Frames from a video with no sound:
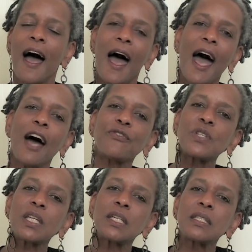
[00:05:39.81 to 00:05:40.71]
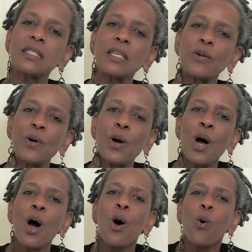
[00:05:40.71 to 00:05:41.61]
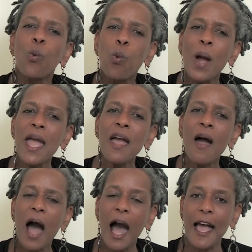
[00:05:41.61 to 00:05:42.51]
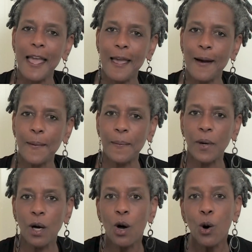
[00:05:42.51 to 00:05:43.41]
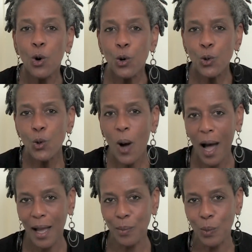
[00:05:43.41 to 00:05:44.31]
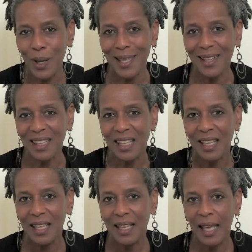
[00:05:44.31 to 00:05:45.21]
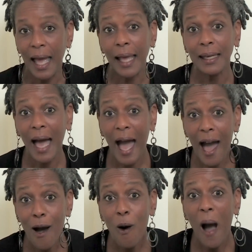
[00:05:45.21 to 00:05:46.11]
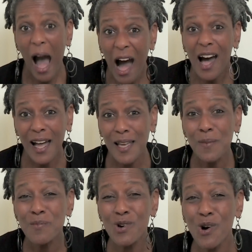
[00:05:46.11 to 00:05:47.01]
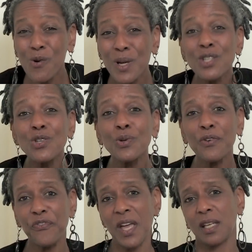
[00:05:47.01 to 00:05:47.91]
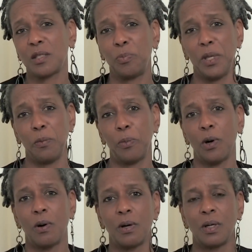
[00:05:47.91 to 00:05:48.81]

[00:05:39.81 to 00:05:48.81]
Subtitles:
have to consider where I am, who I'm with, and how I'm going to affect people.